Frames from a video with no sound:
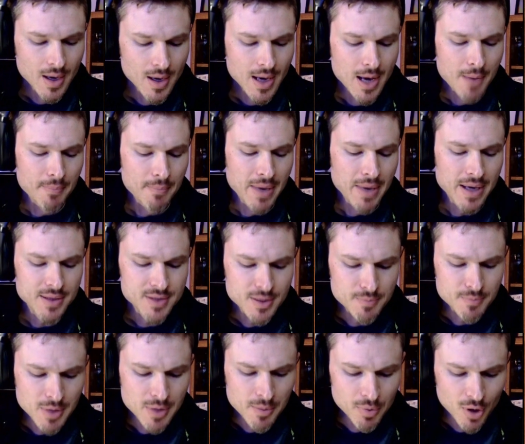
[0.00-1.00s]
May 18
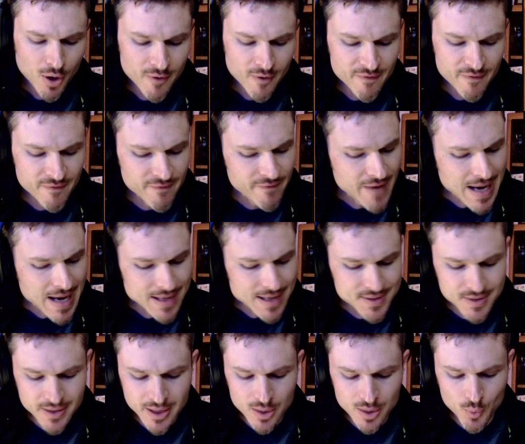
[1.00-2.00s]
people are
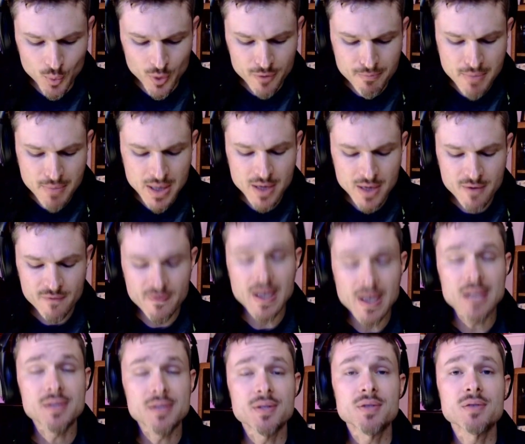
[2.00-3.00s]
fascinated with many
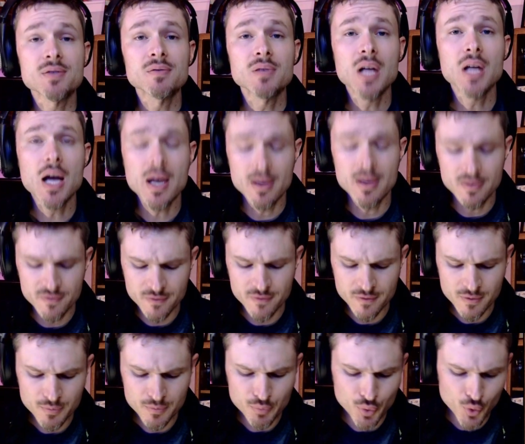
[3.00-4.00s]
facets of life,
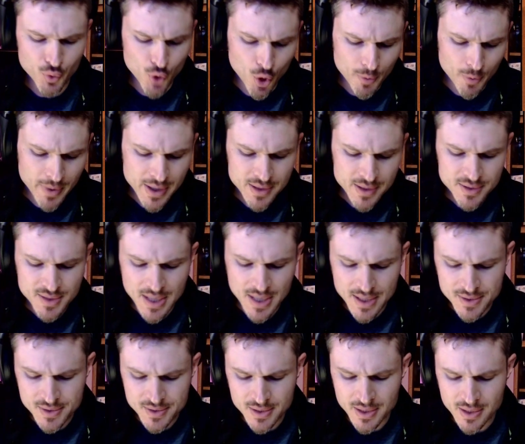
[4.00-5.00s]
probing,
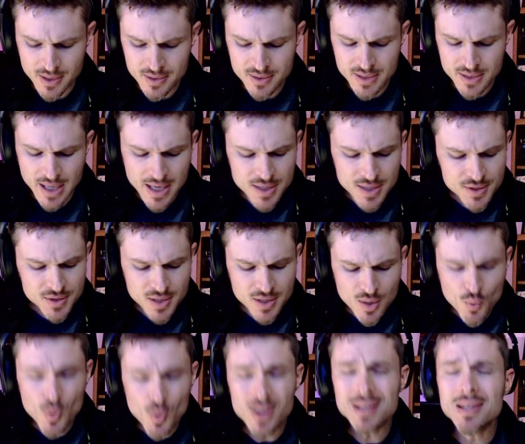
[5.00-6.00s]
testing,
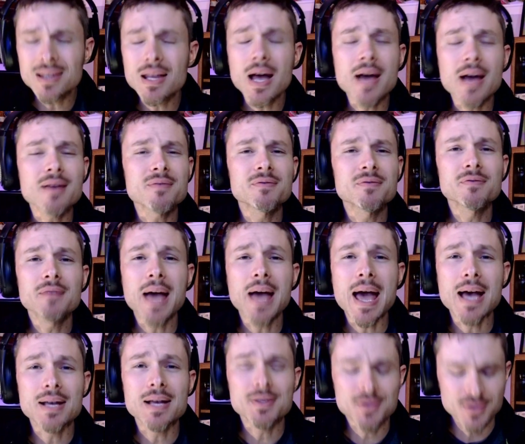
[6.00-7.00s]
tasting what life
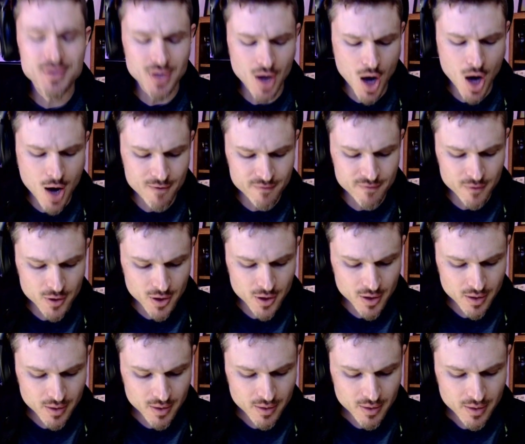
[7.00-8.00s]
has to offer.
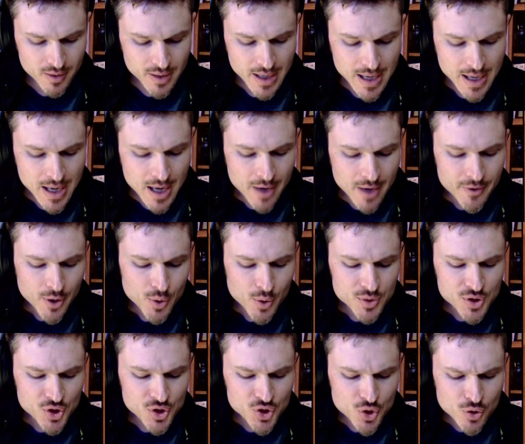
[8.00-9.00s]
There is
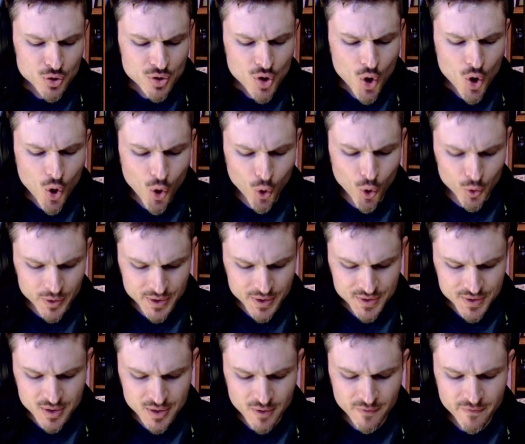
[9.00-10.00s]
a certain wholeness
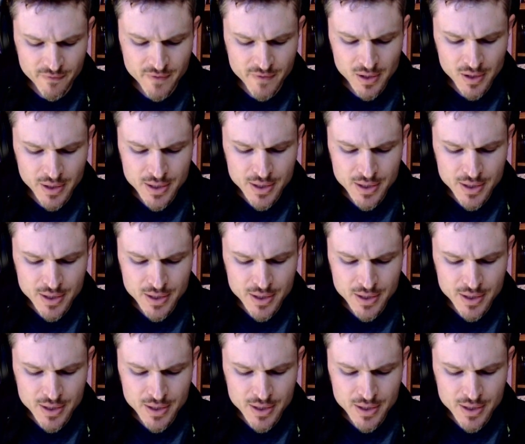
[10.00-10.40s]
in the feeling